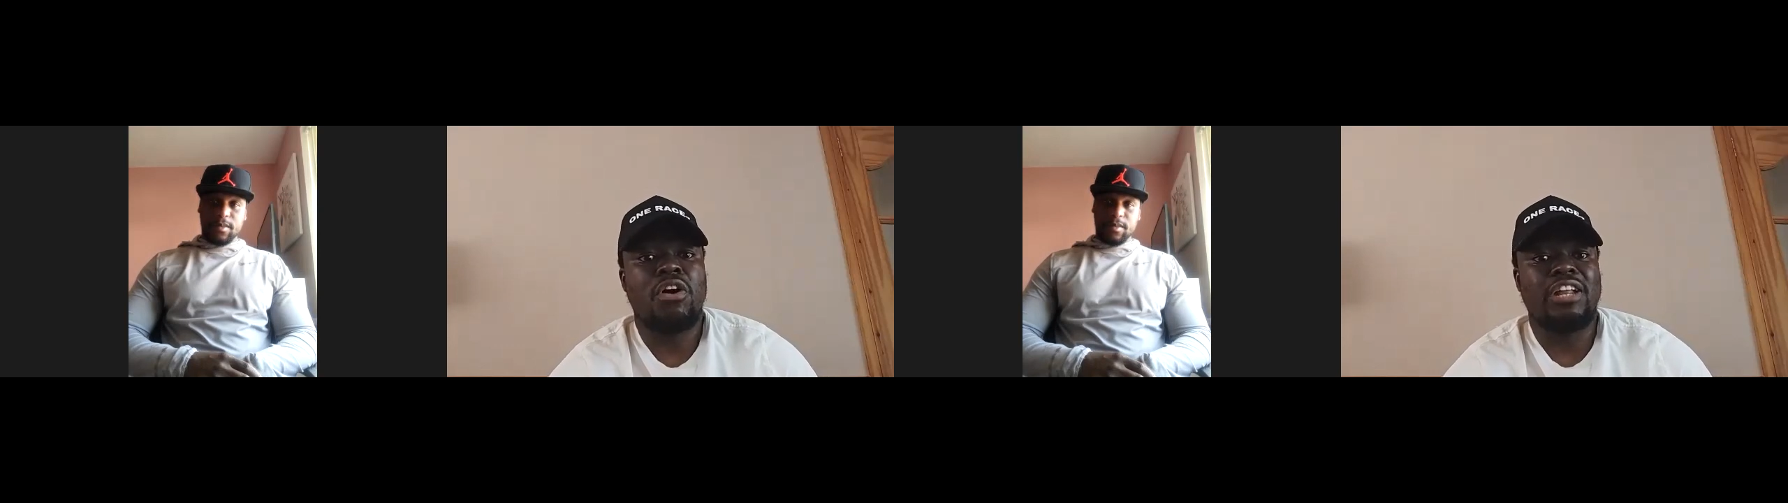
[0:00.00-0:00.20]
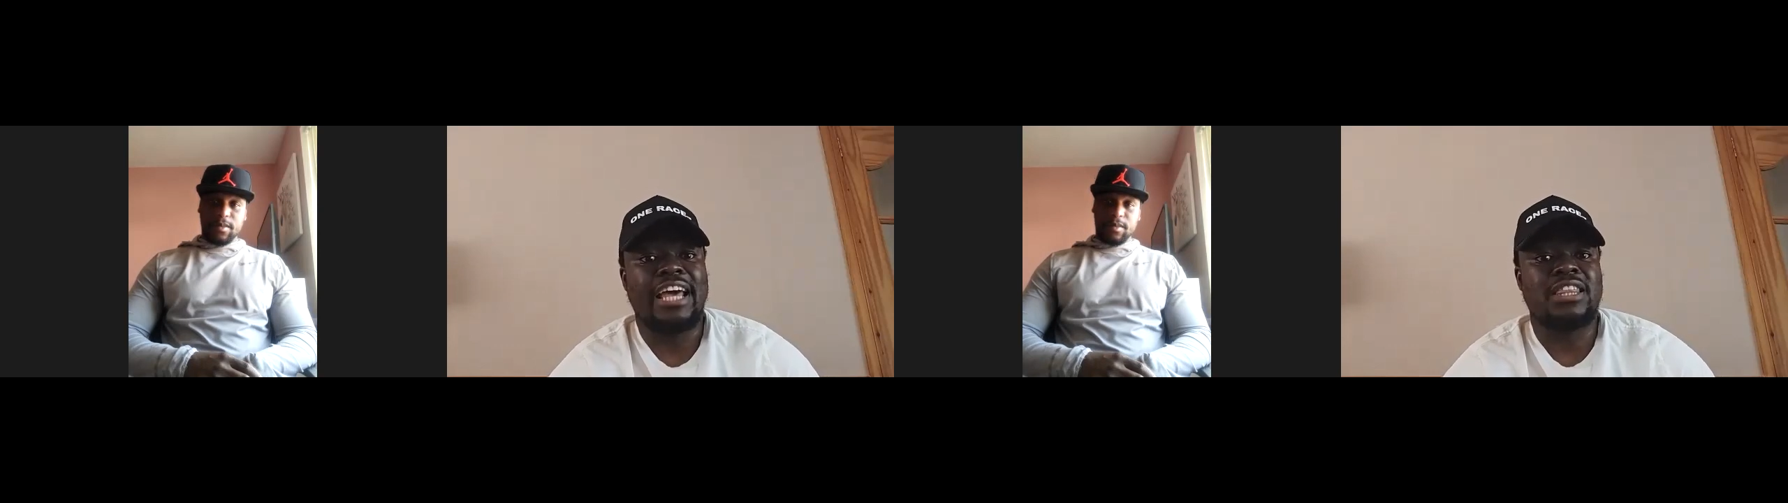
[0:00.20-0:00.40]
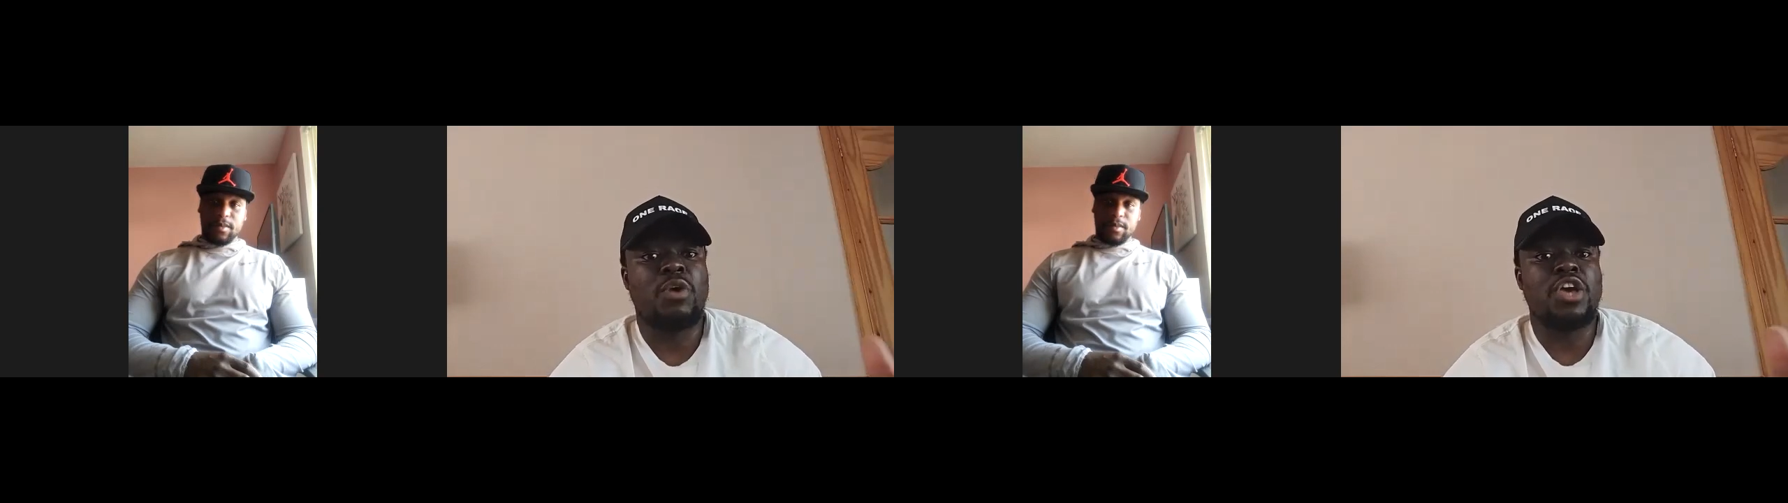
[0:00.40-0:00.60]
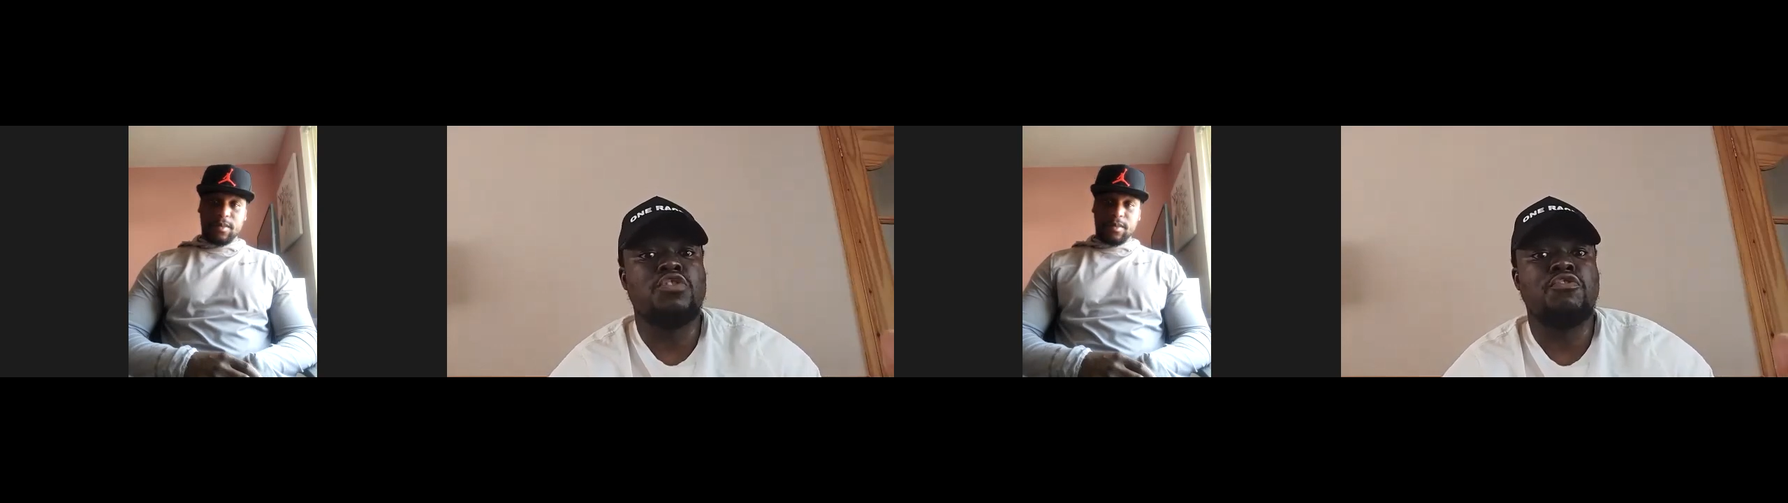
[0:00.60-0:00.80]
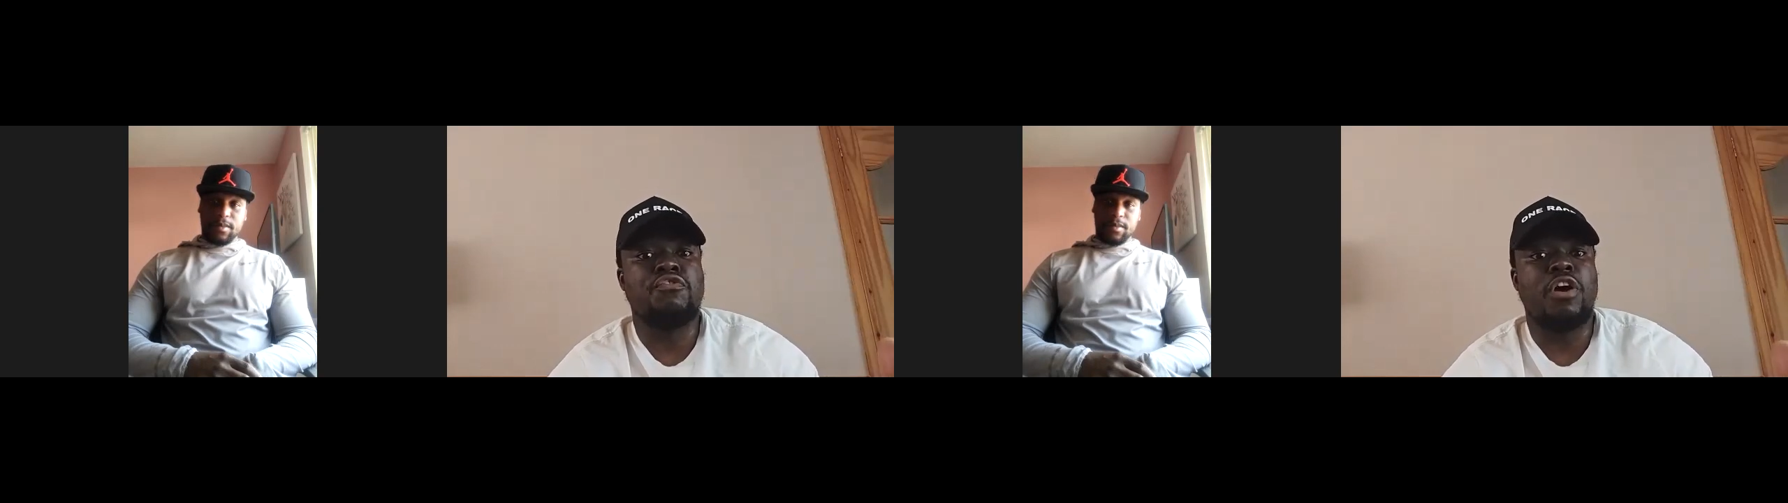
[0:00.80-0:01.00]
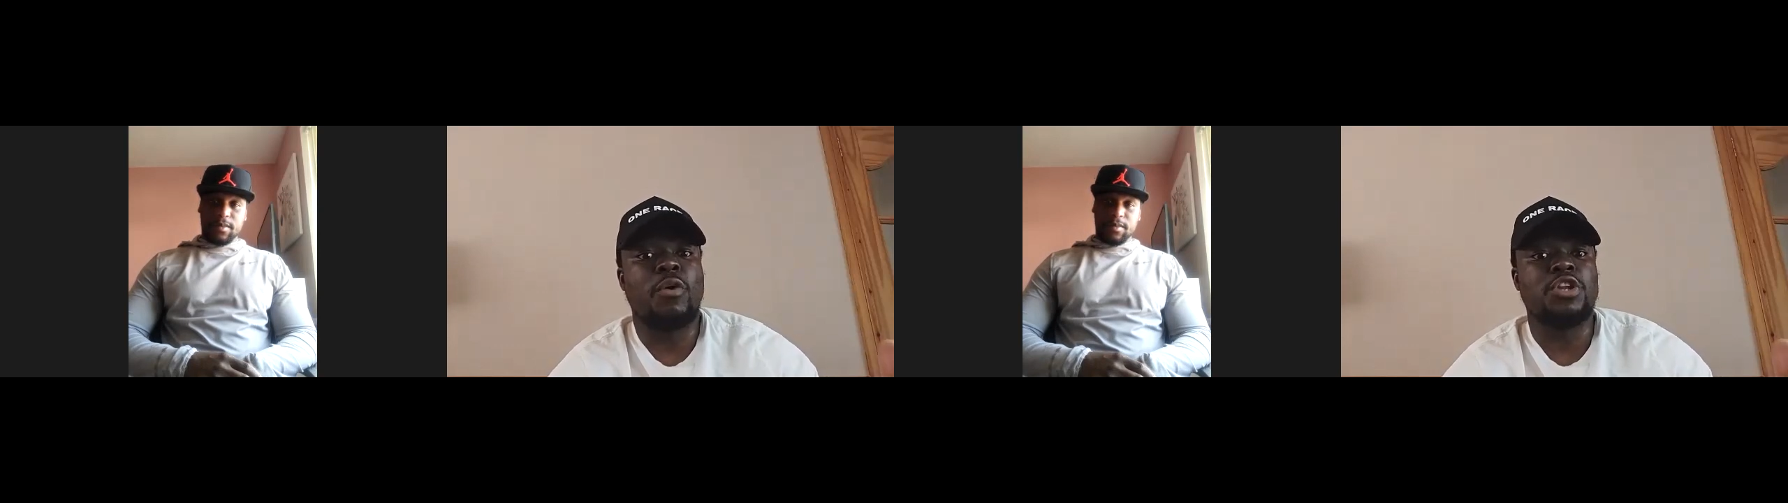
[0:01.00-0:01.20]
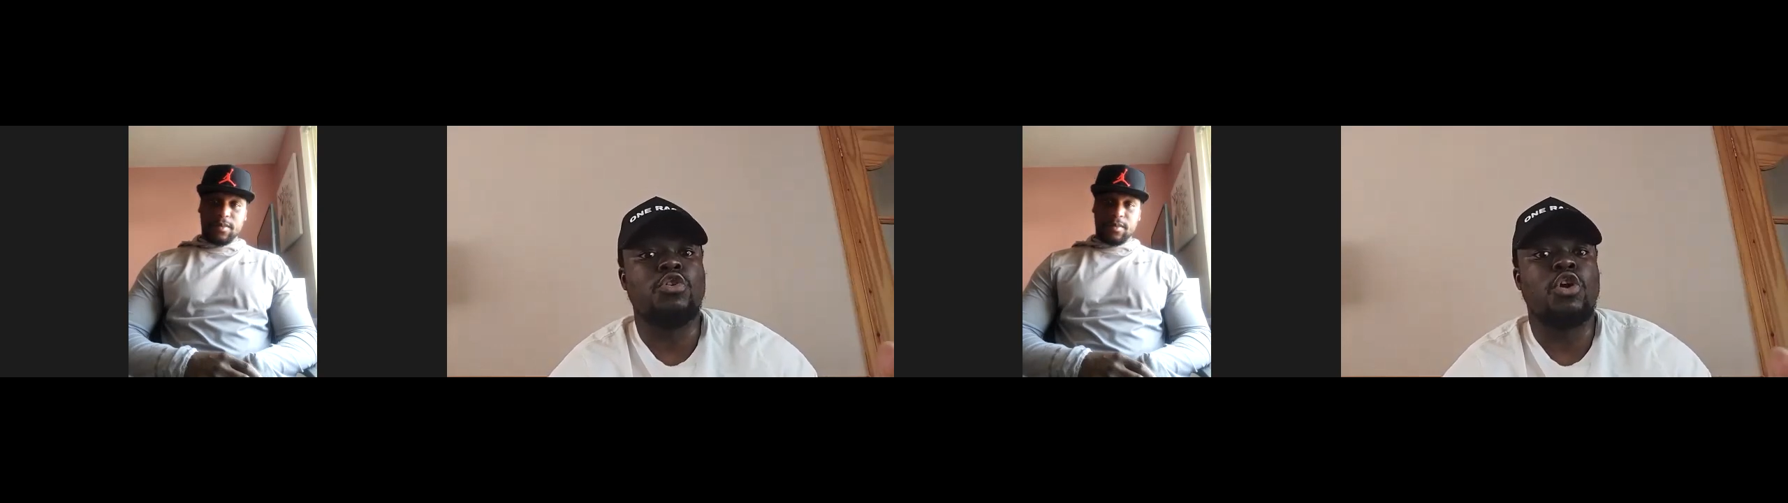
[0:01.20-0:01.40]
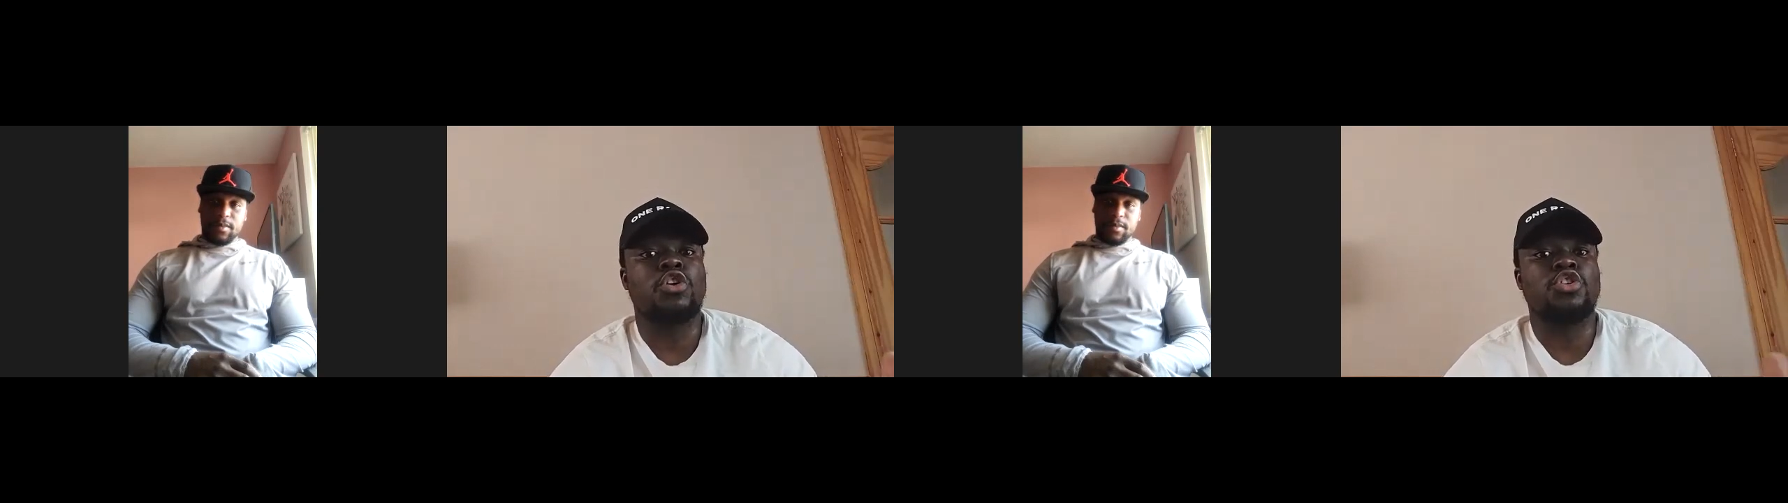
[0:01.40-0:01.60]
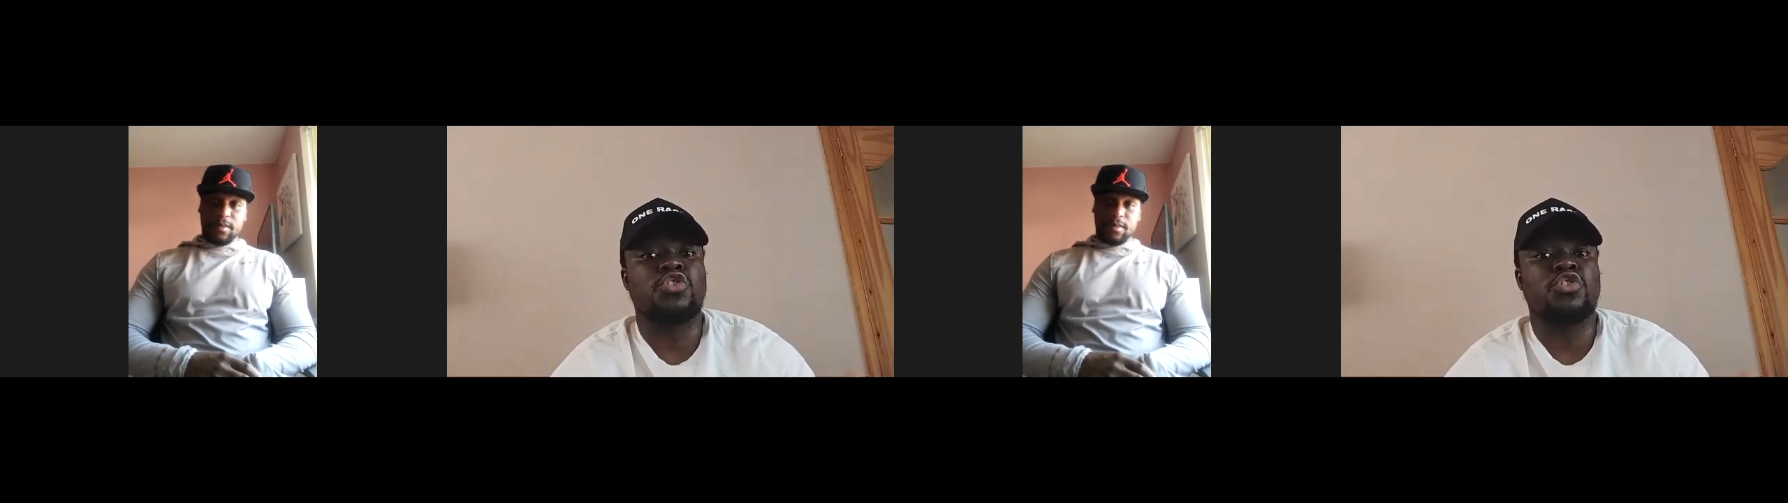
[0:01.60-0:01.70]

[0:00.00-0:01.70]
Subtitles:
like the way you felt when you locked